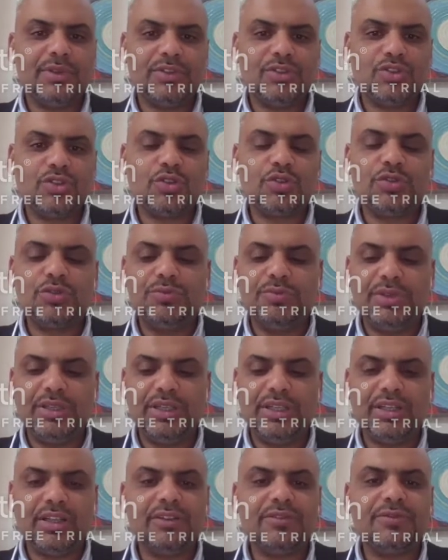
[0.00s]
It should
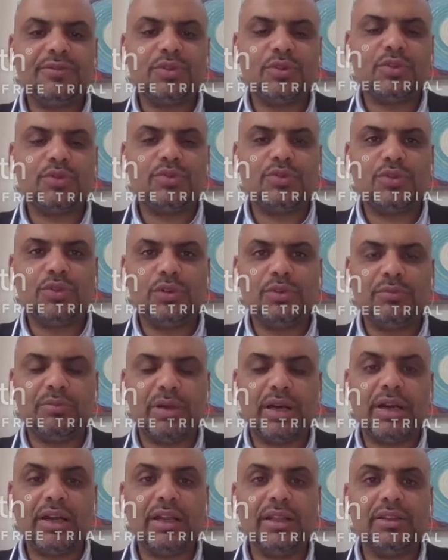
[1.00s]
be enough to control
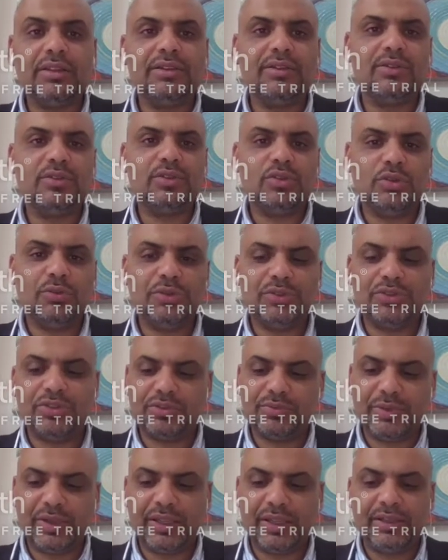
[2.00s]
mild to
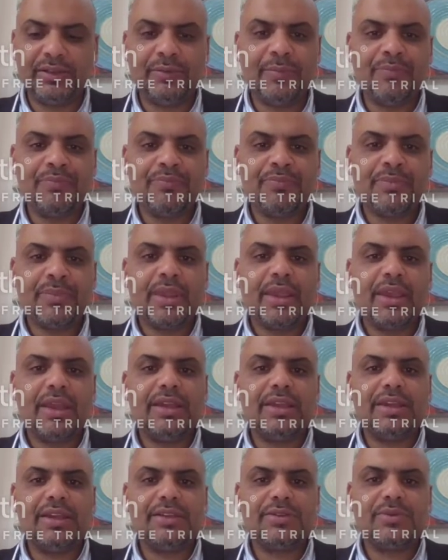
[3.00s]
moderate pain.
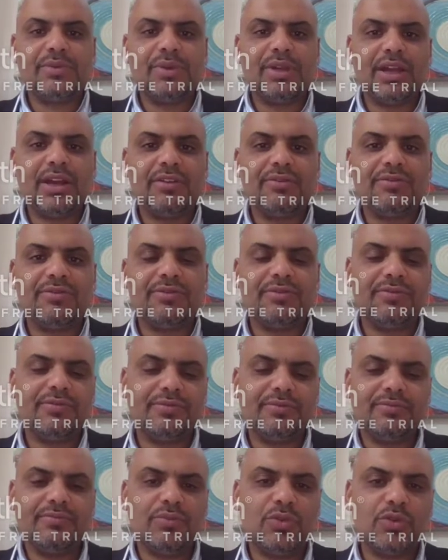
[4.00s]
In case we have
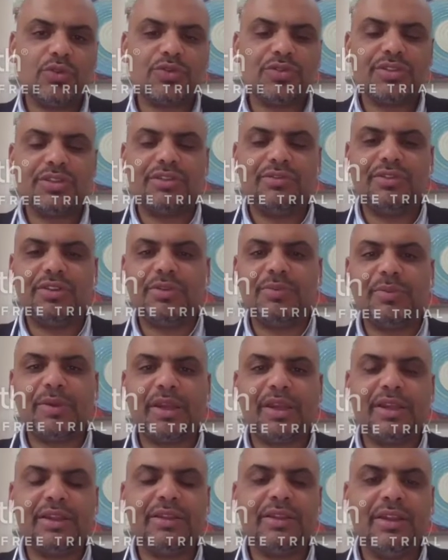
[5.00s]
more severe
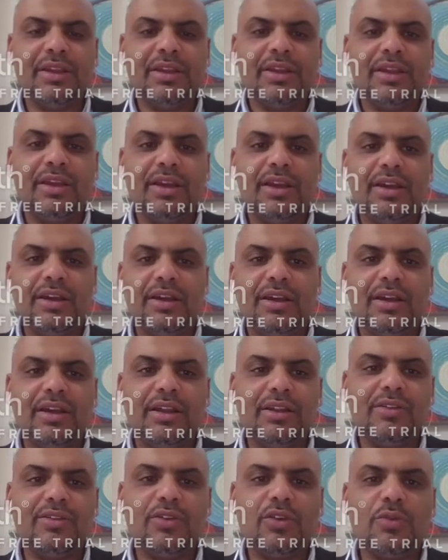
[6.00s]
pain,
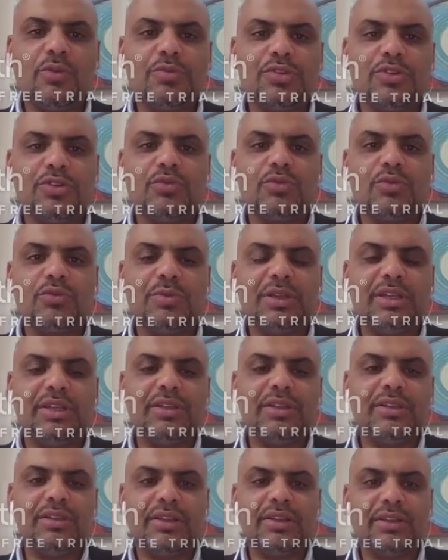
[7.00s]
another option would
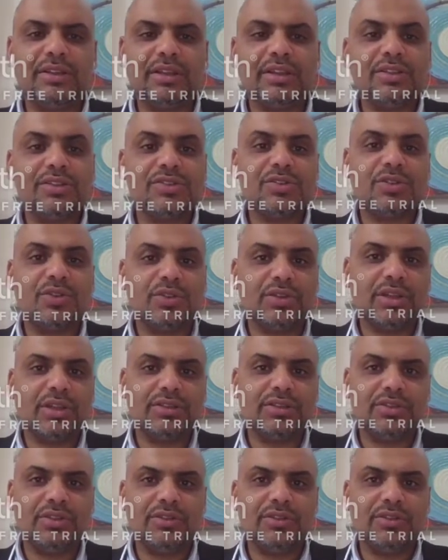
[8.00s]
be the non-steroidal